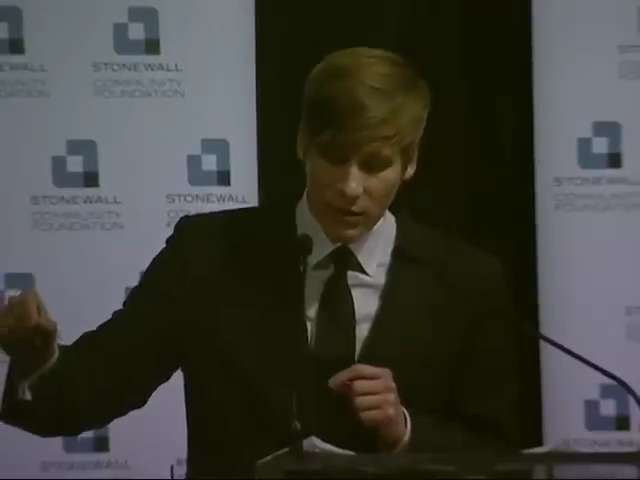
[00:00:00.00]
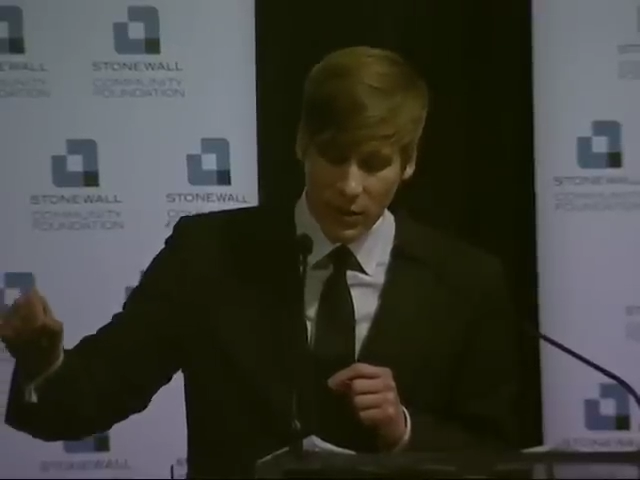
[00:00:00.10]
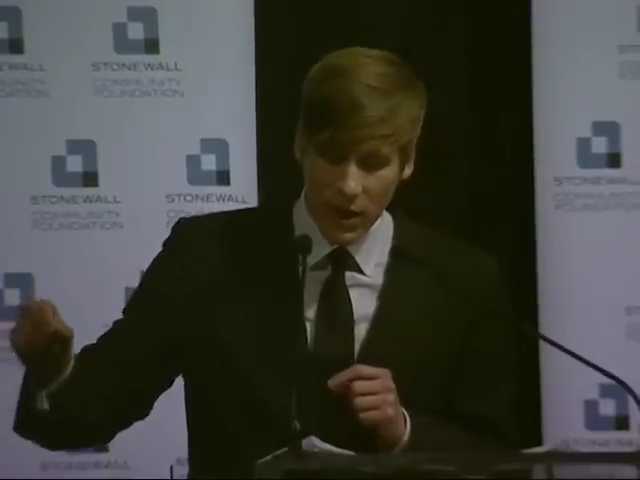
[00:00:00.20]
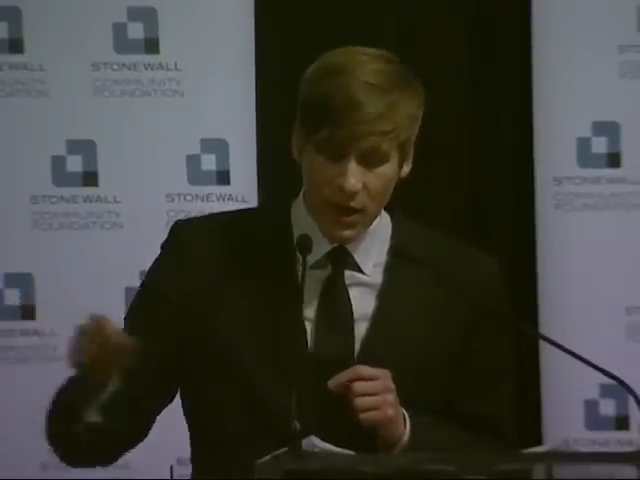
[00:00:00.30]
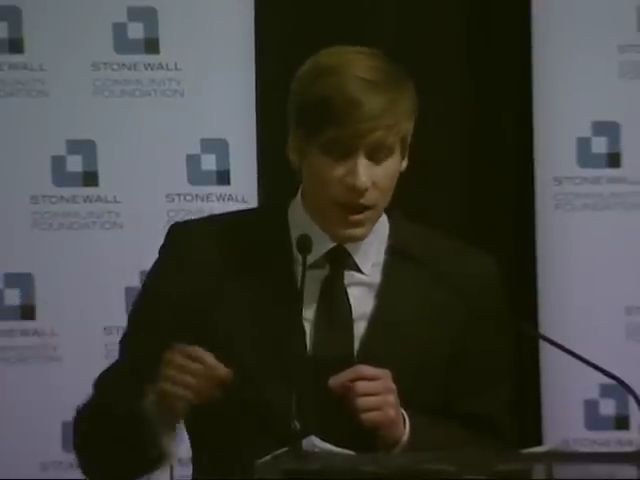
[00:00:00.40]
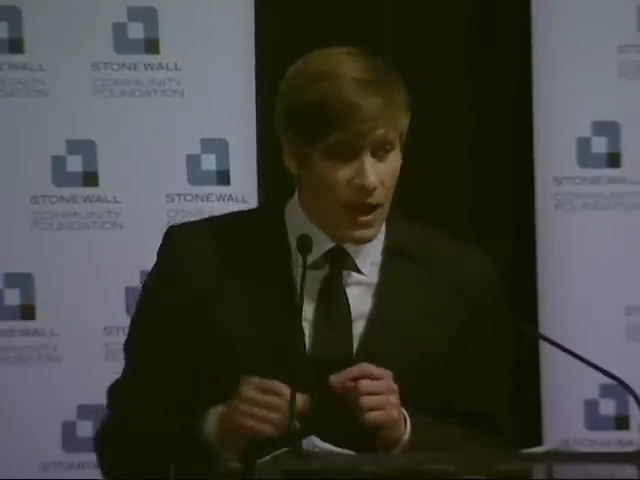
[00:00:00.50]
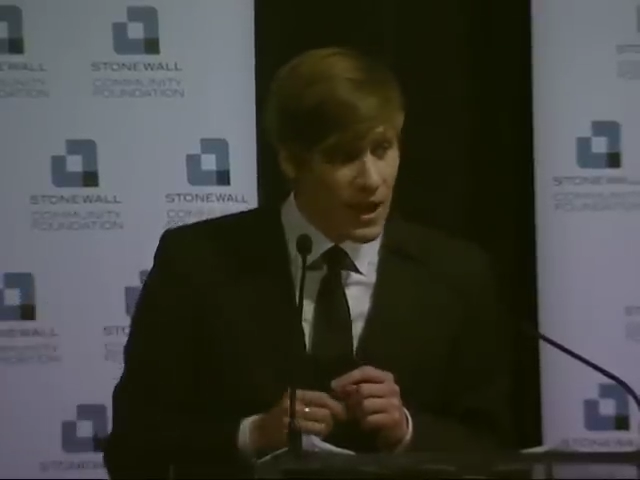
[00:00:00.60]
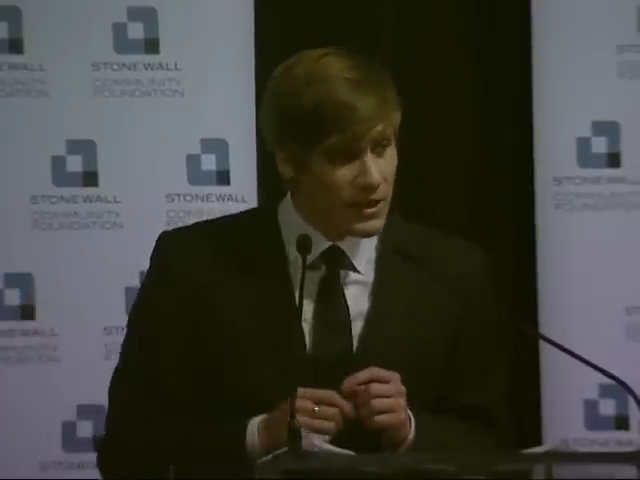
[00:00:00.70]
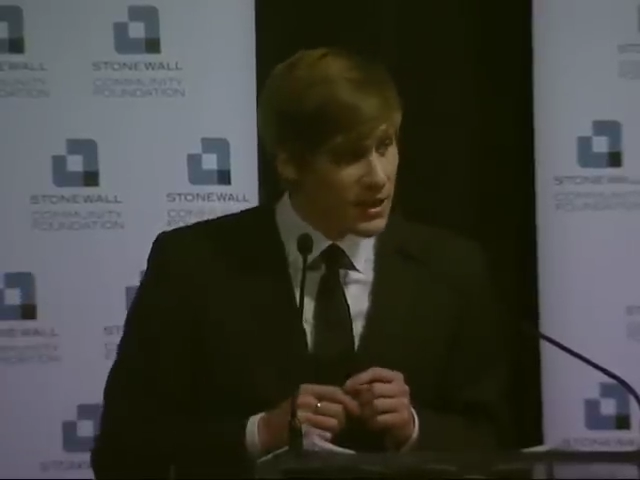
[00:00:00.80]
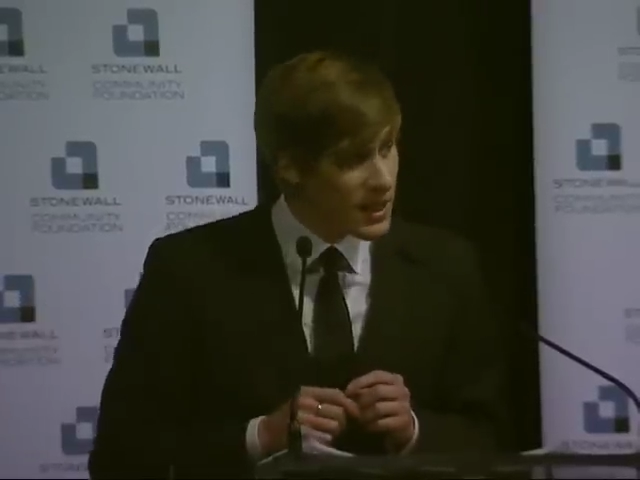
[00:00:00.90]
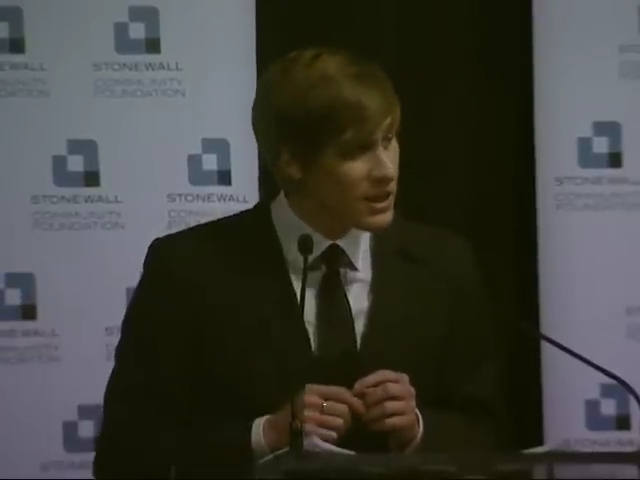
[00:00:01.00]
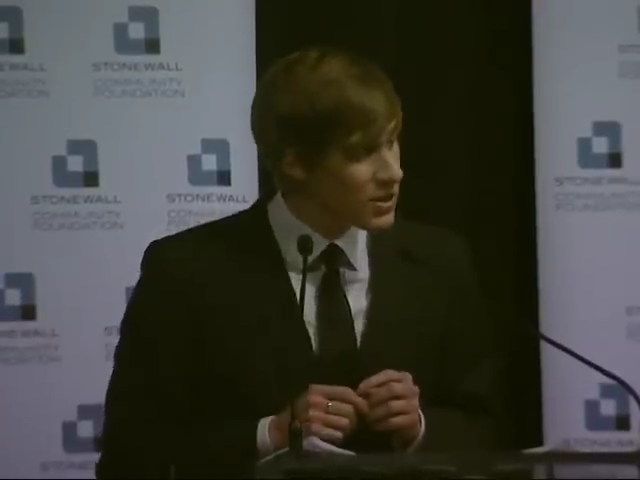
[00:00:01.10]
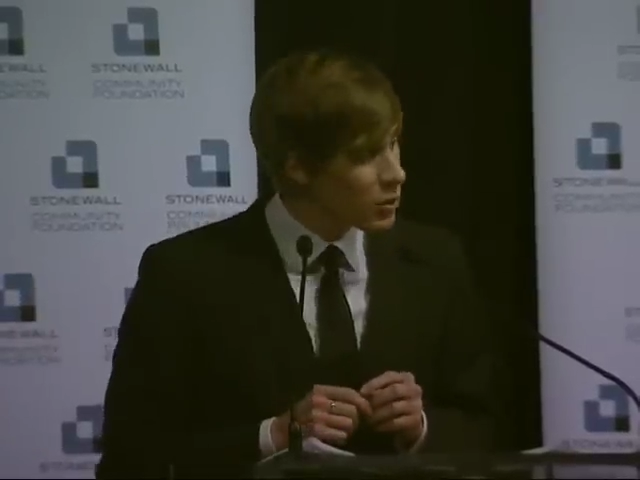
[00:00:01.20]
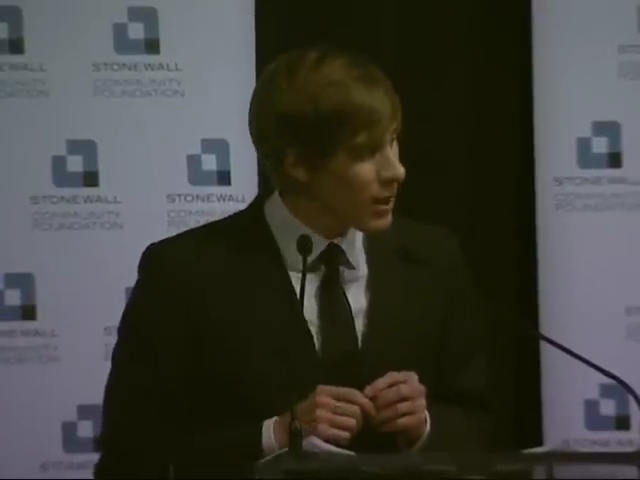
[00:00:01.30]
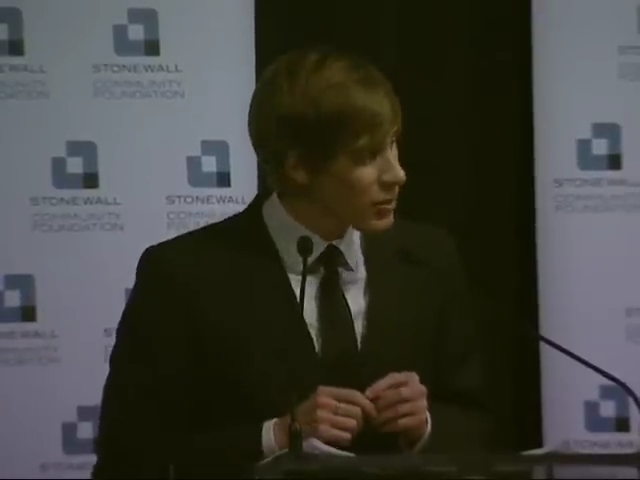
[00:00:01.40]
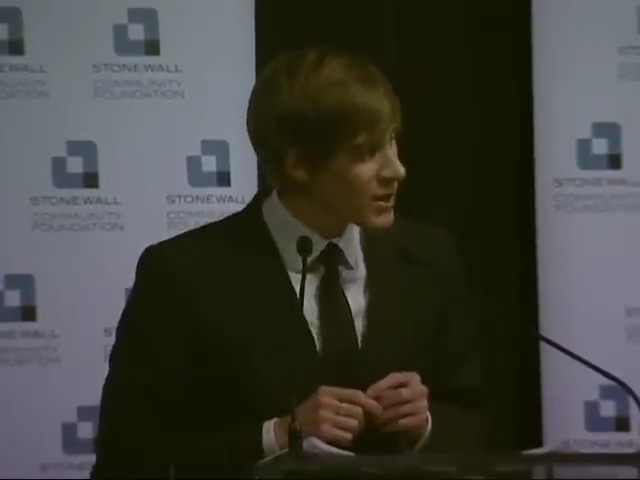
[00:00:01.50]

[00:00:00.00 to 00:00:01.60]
and then to